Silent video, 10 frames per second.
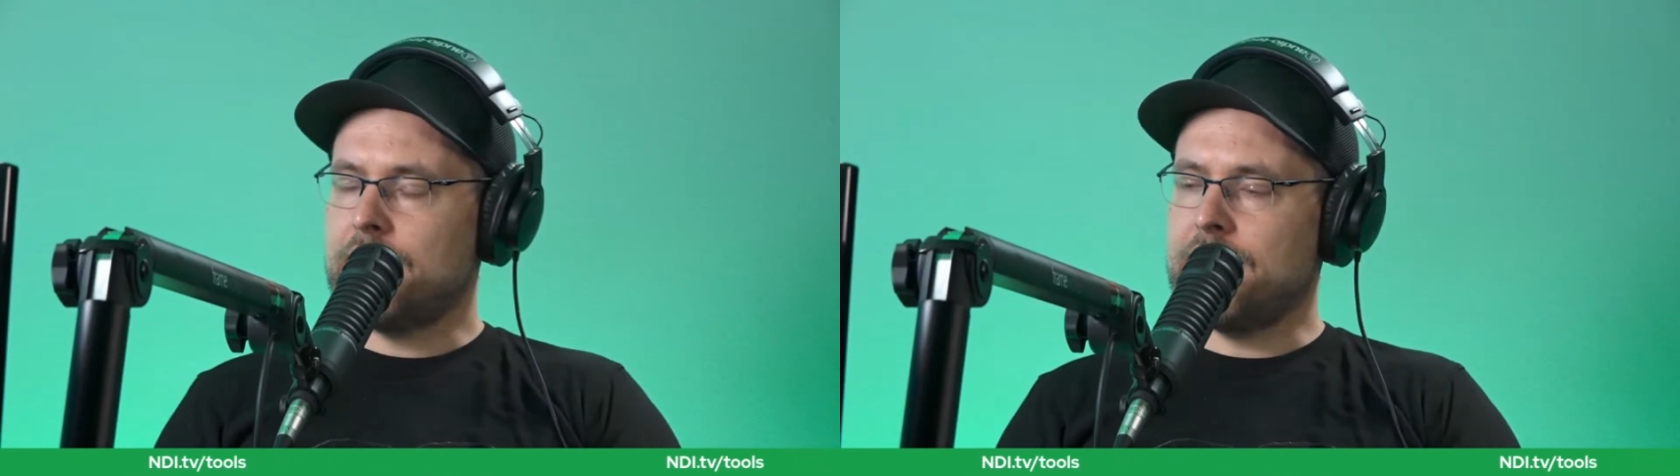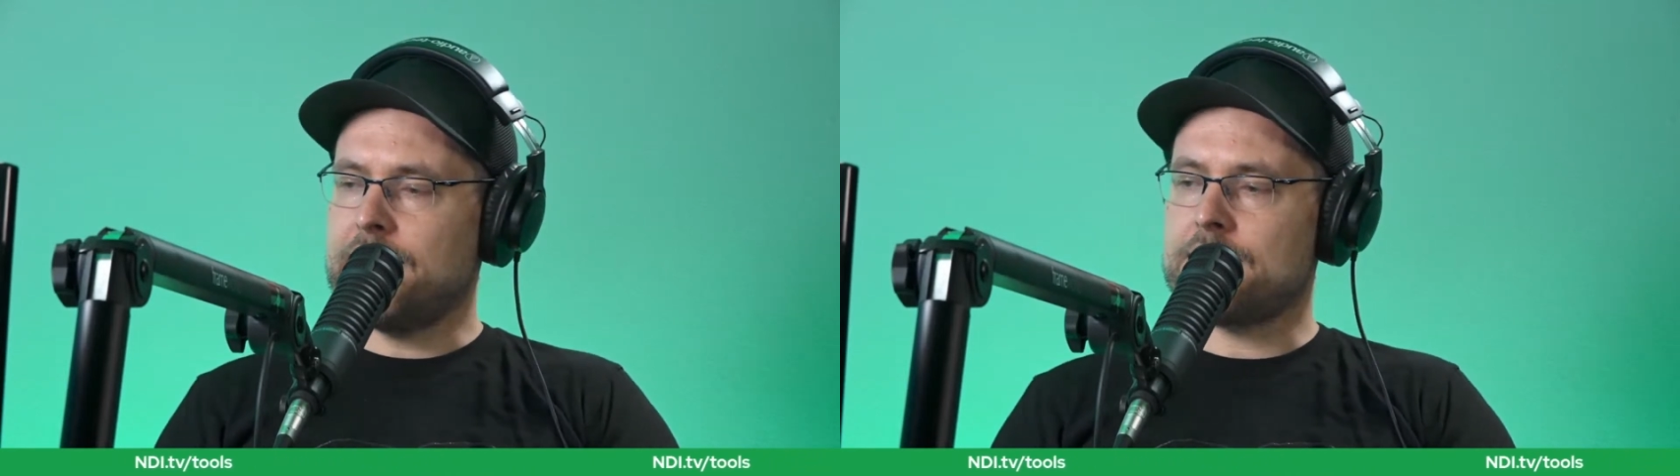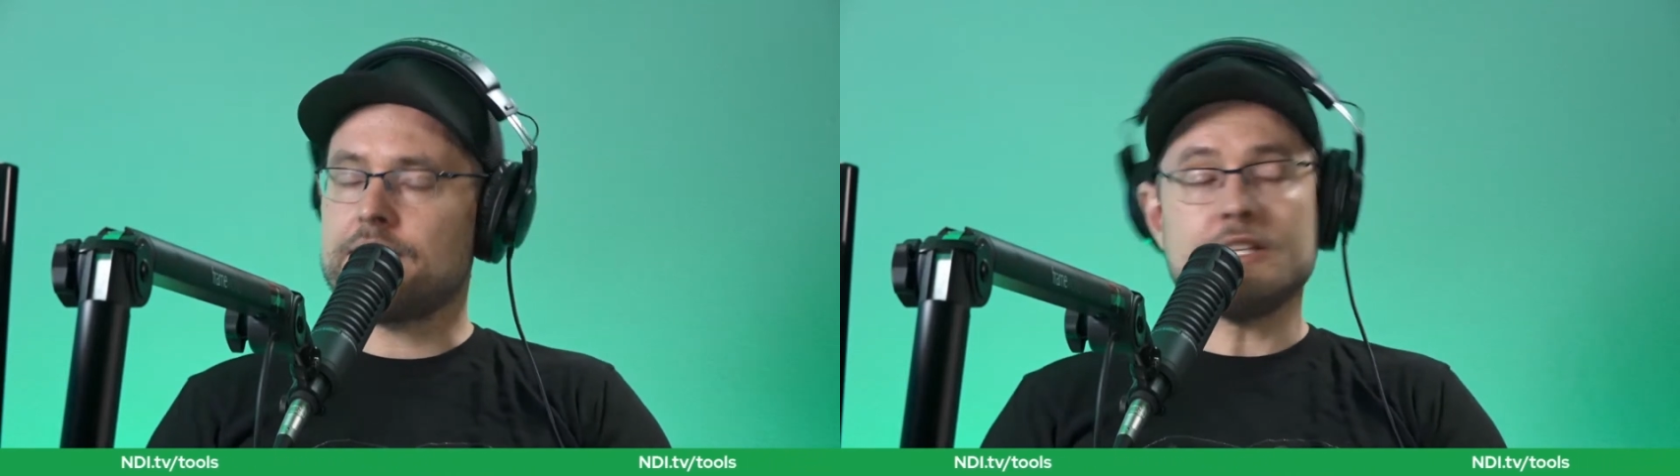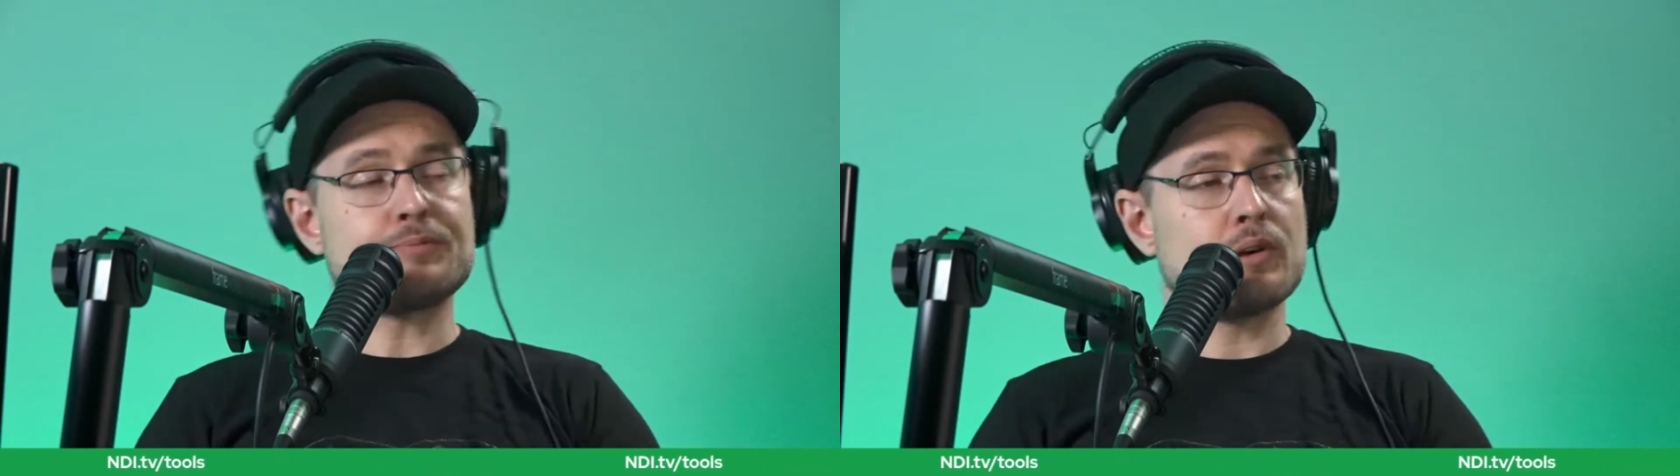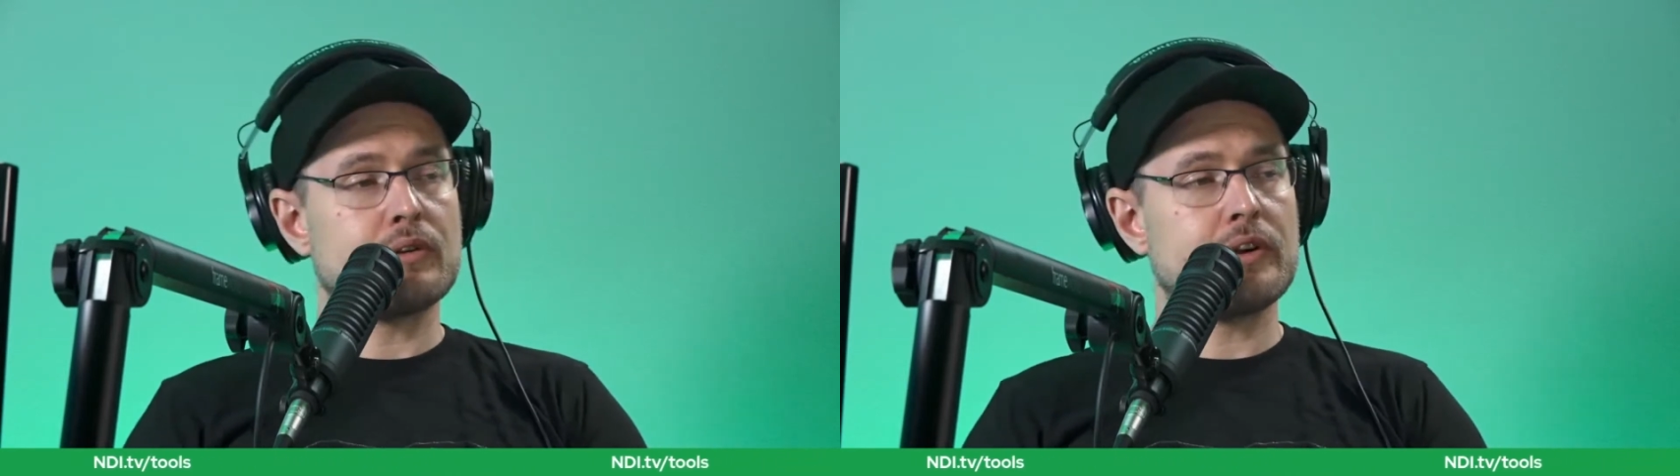And this
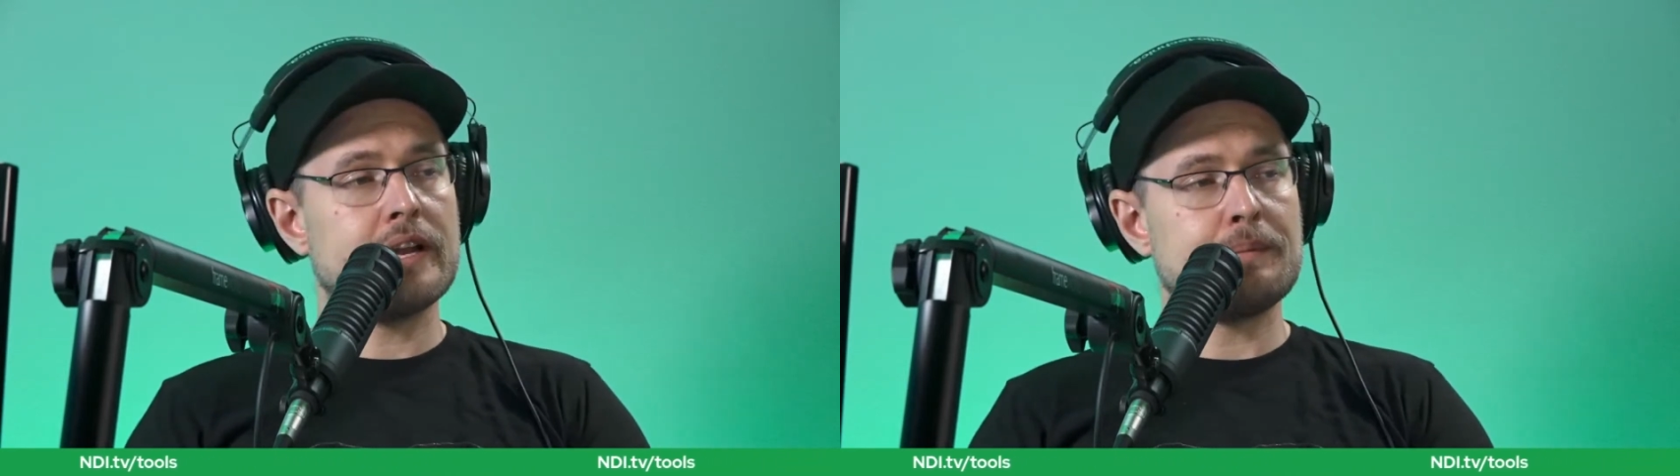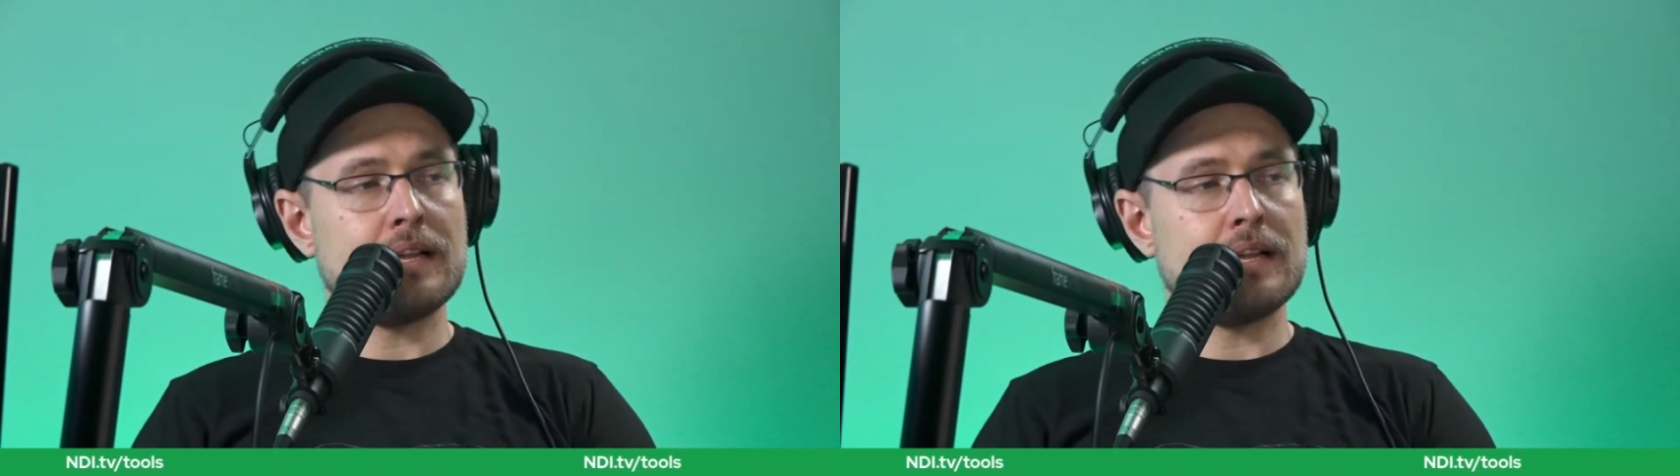program